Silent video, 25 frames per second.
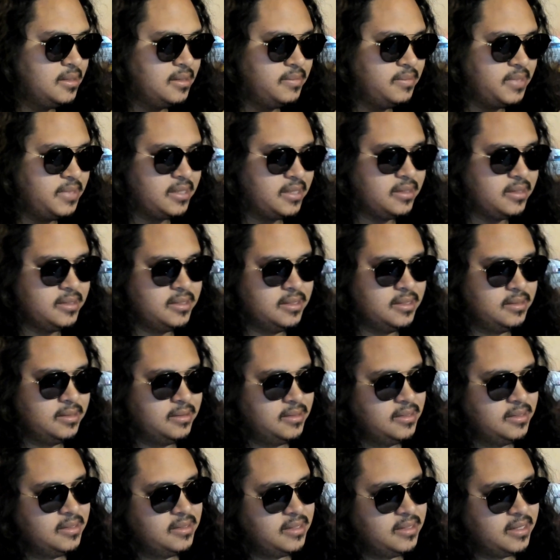I'm not gonna
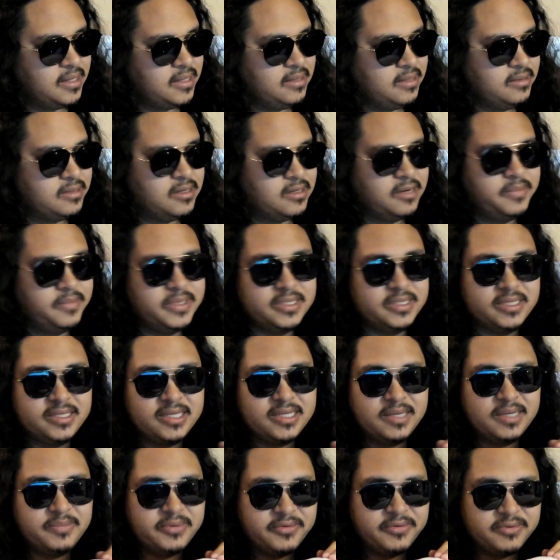use Kirby's
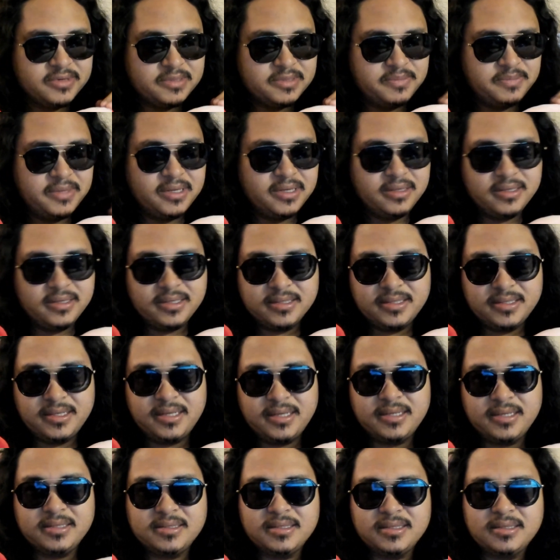example for smelling and
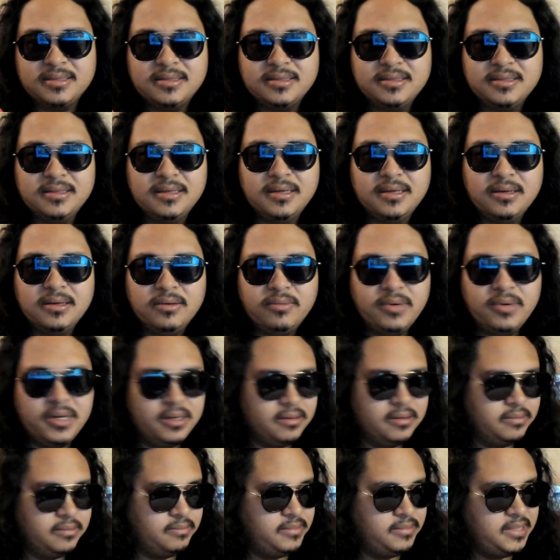taste.
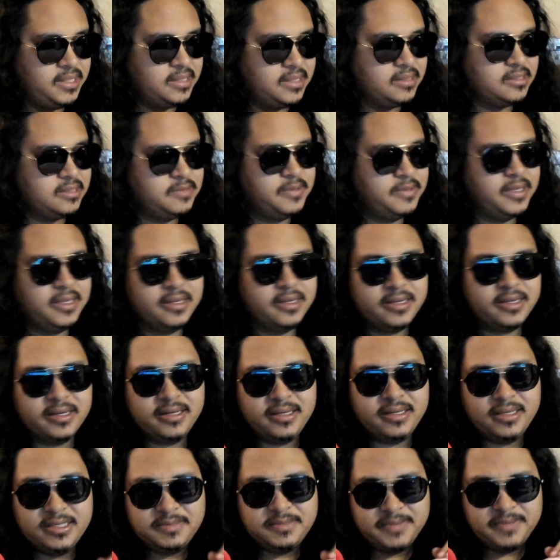Well, he doesn't smell like
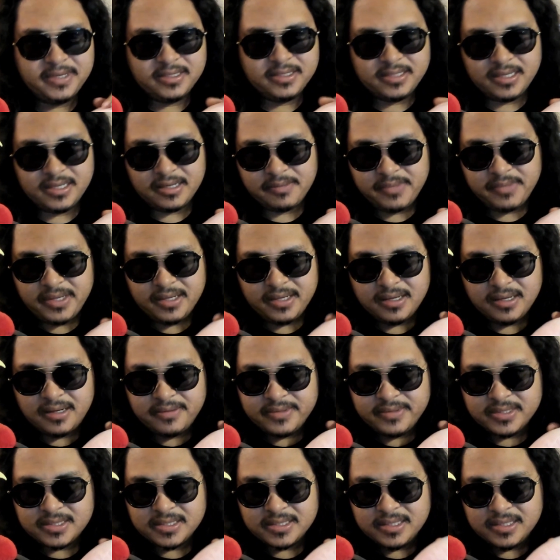any. He smells like me,
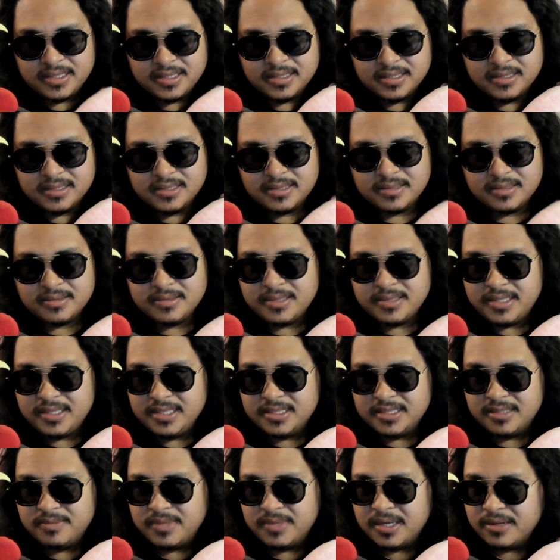obviously, because
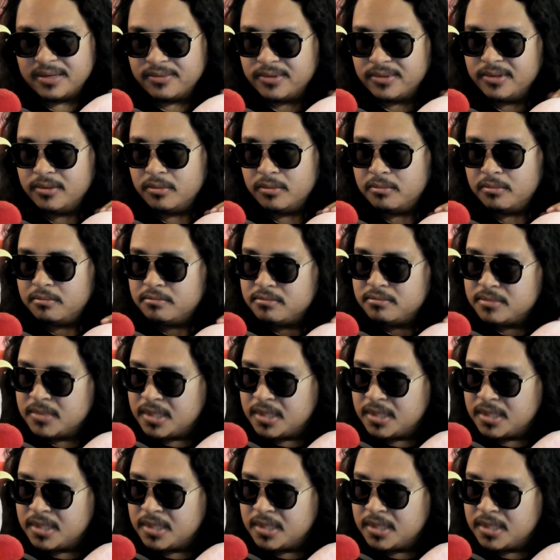he's in my room.